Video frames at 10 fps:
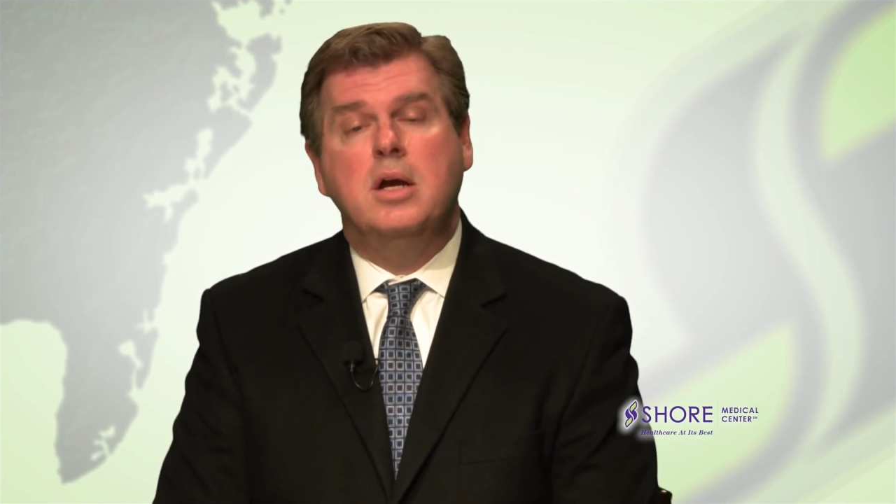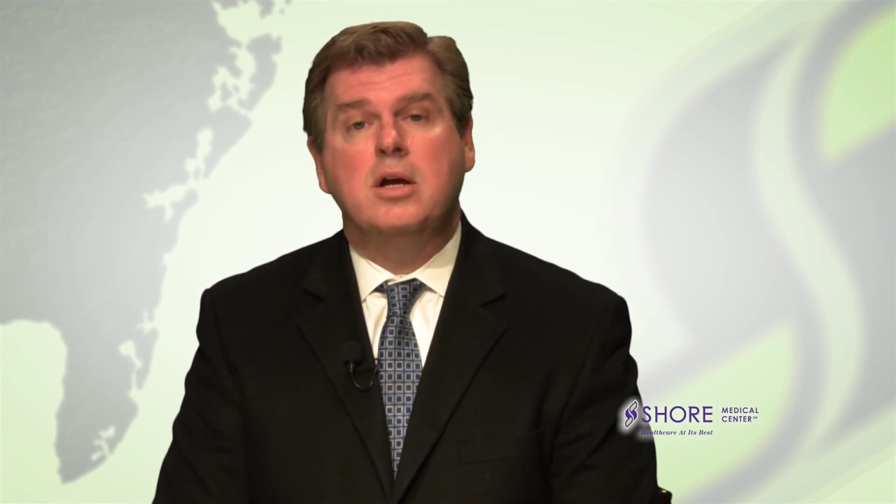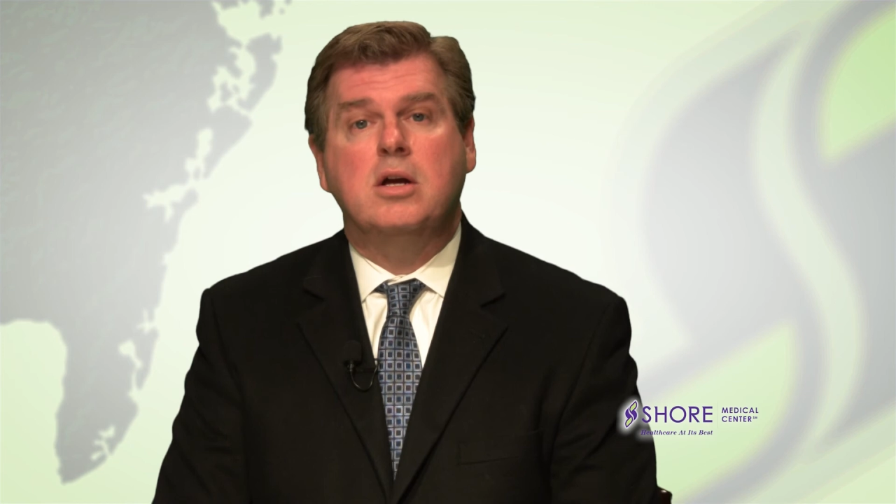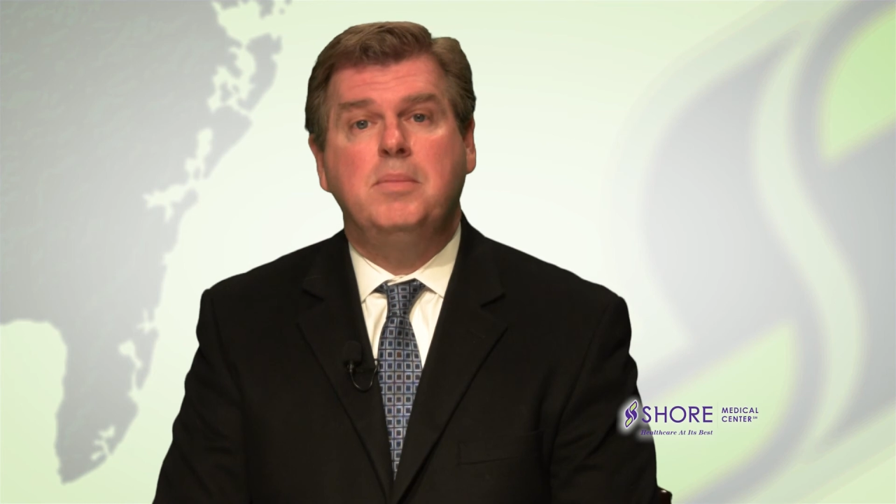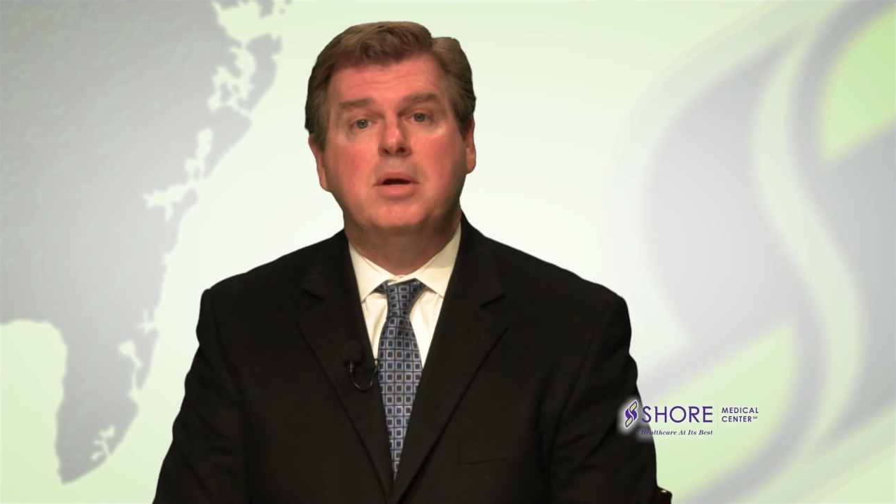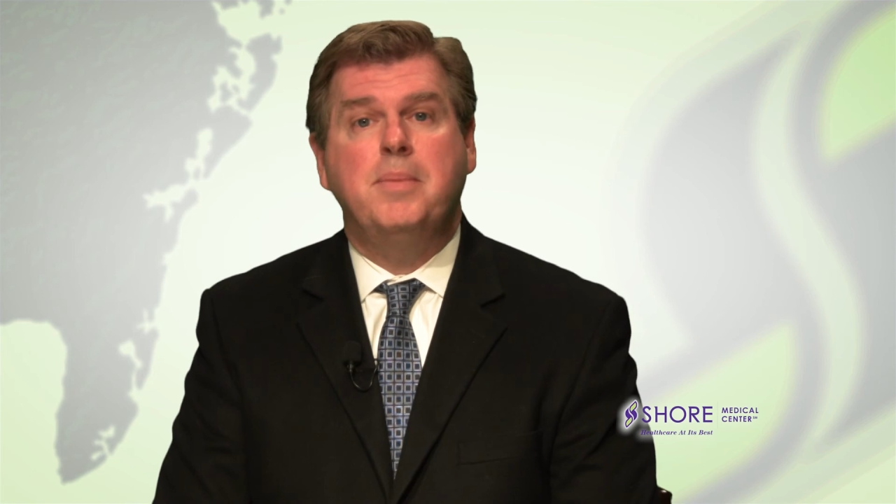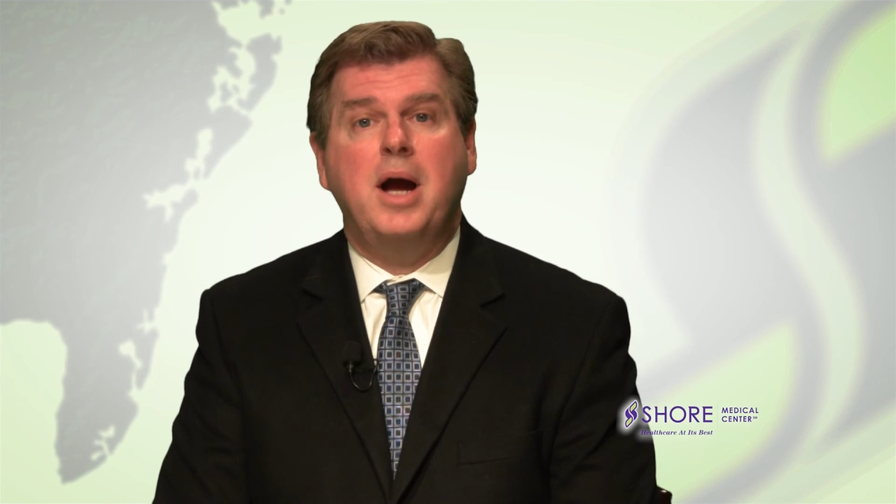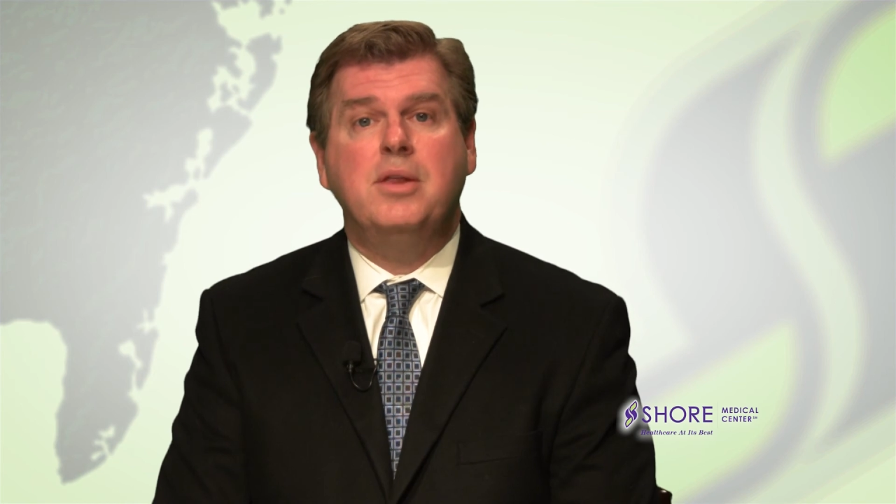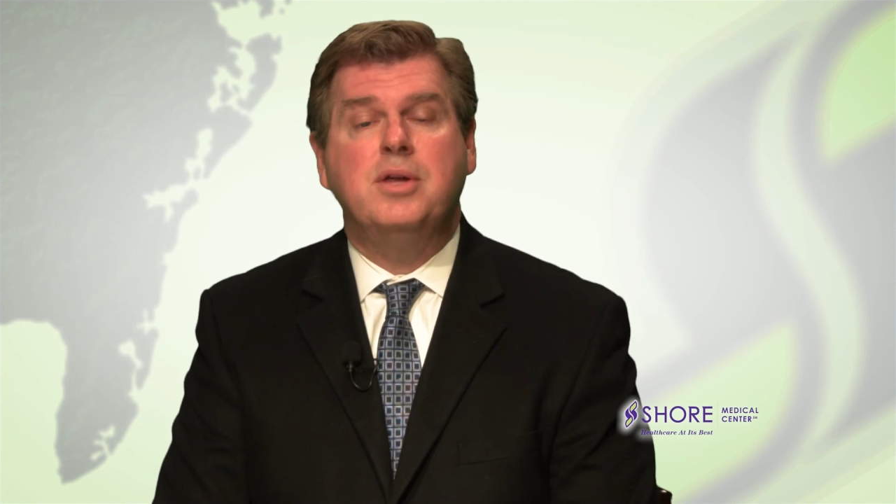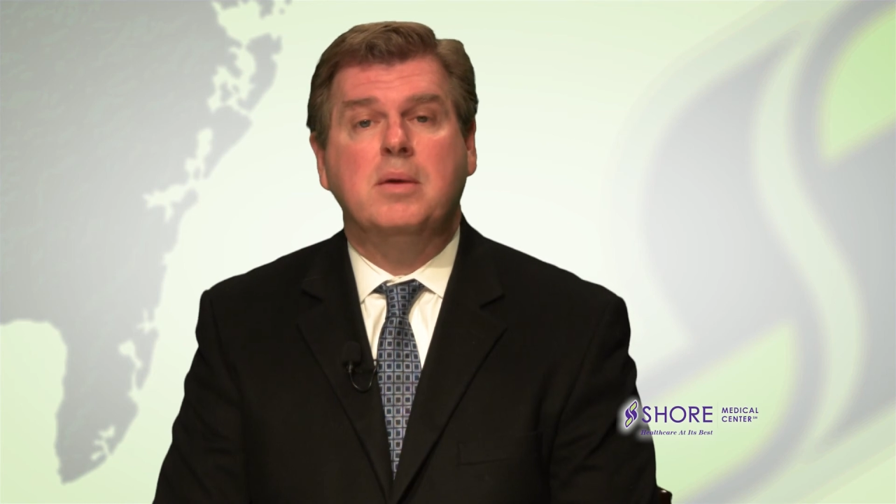it could be a
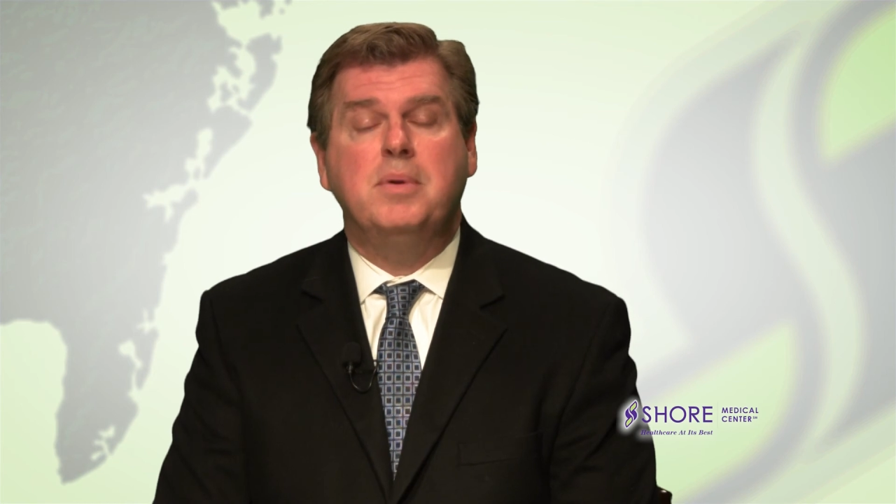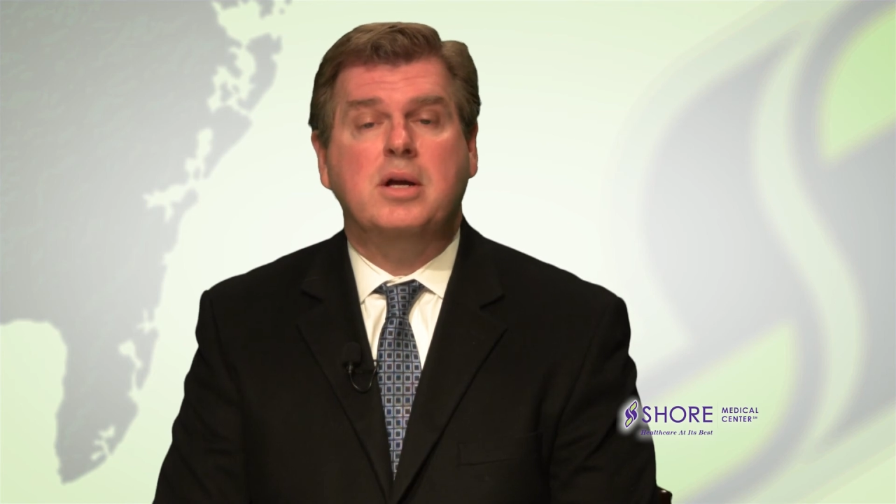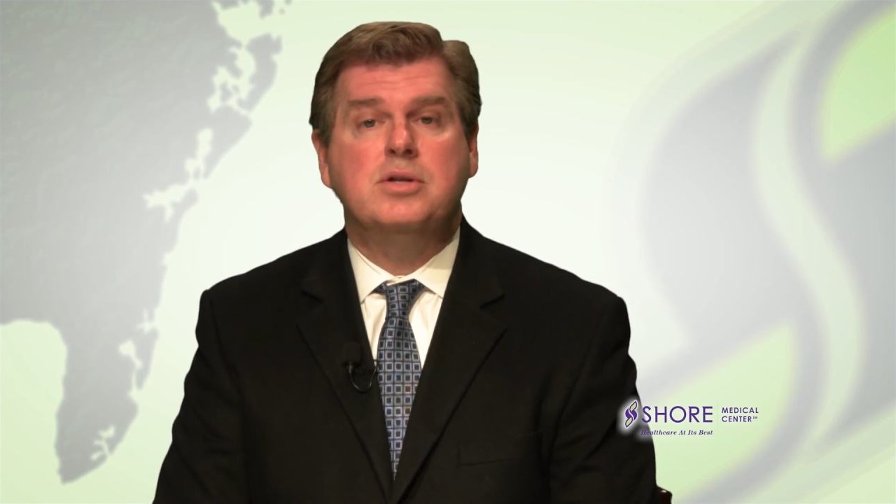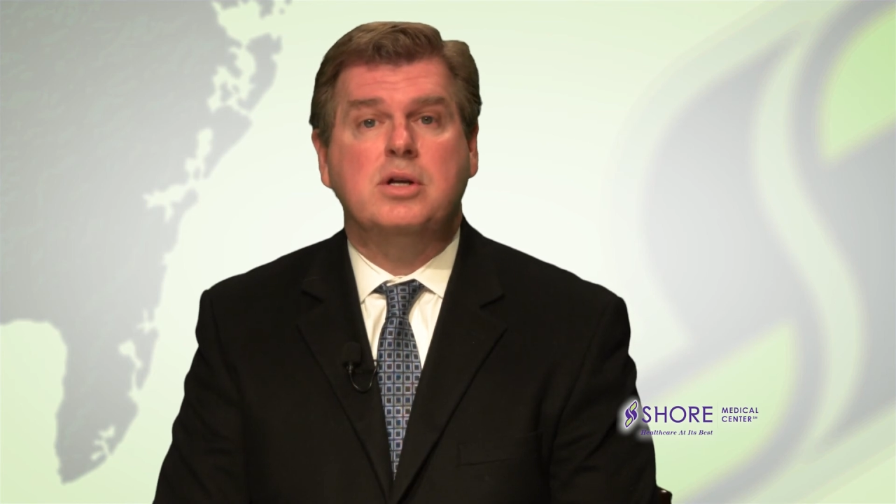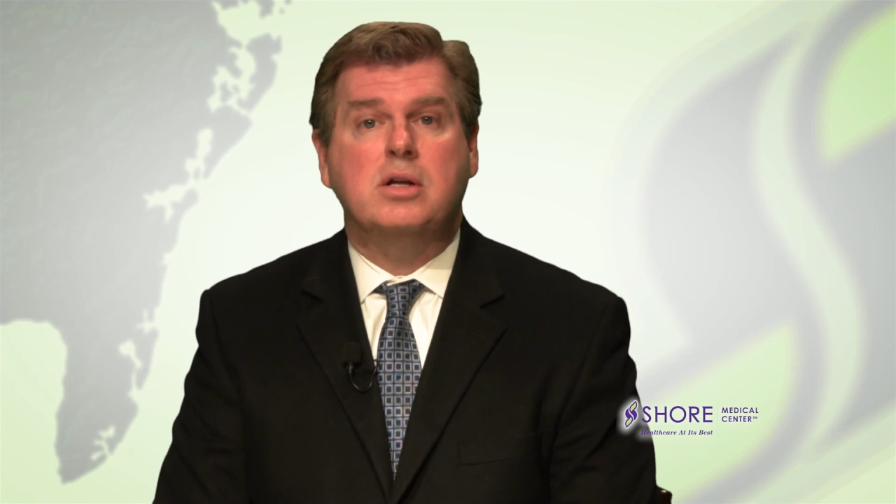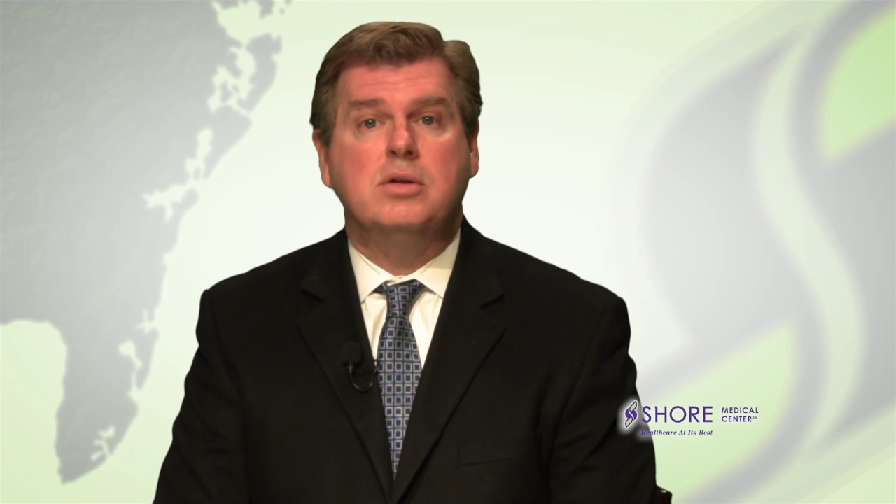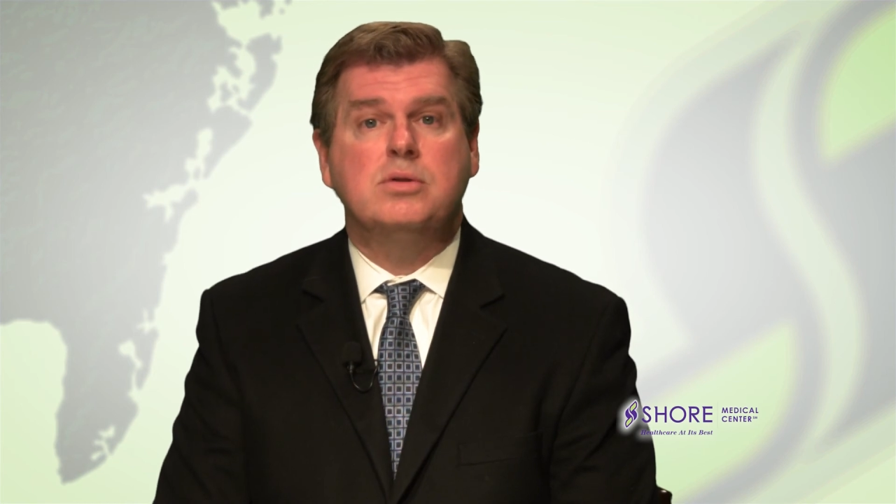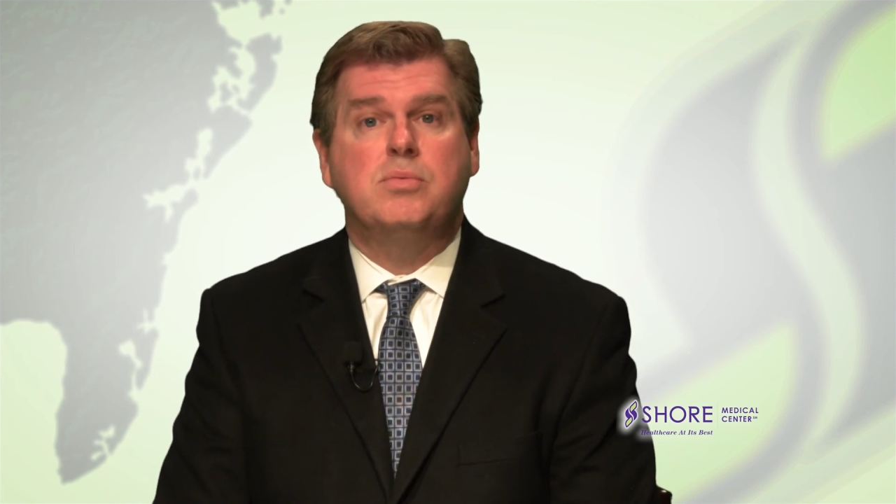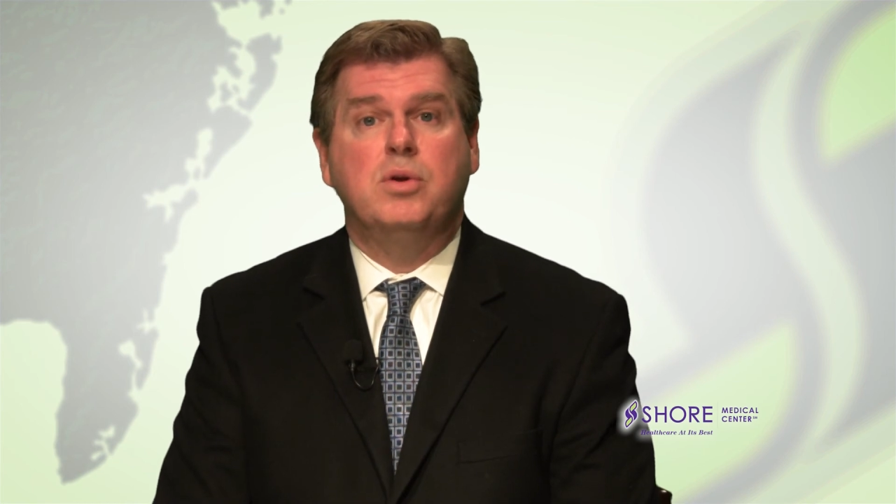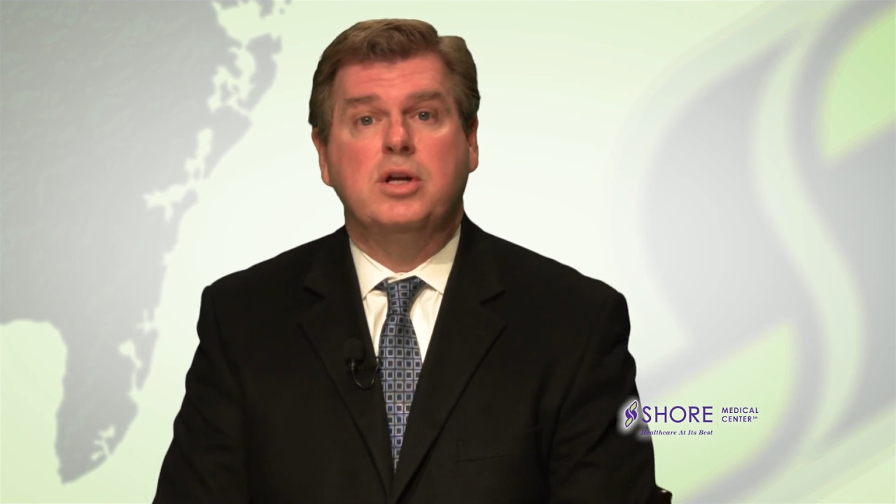bad thing because you could
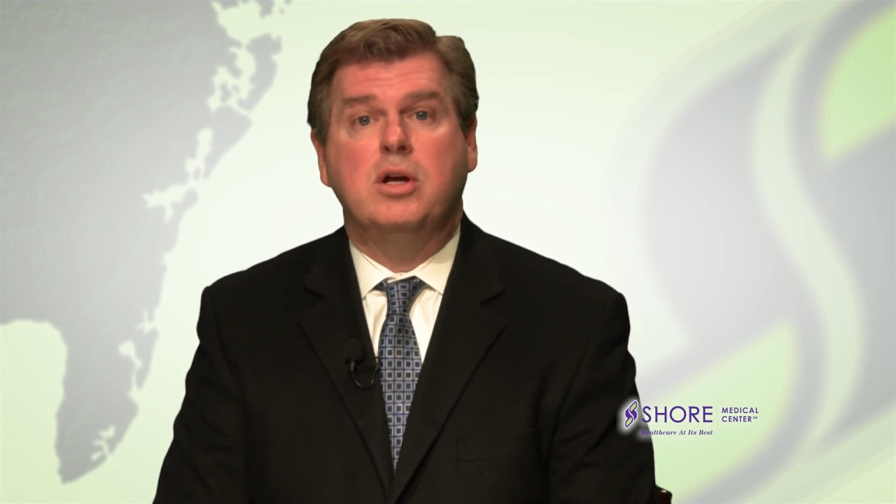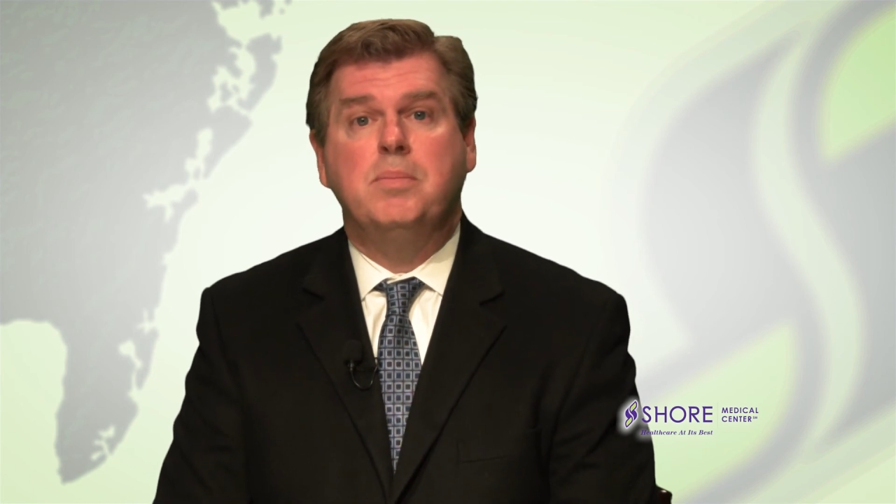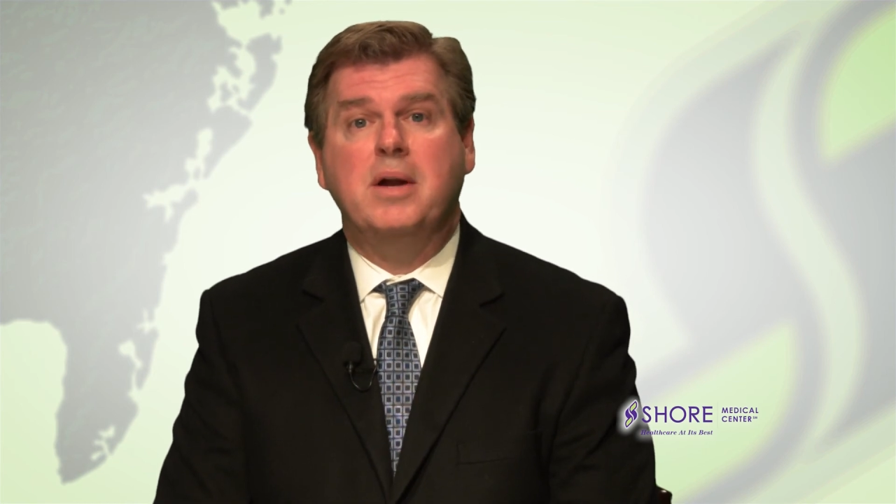lose really good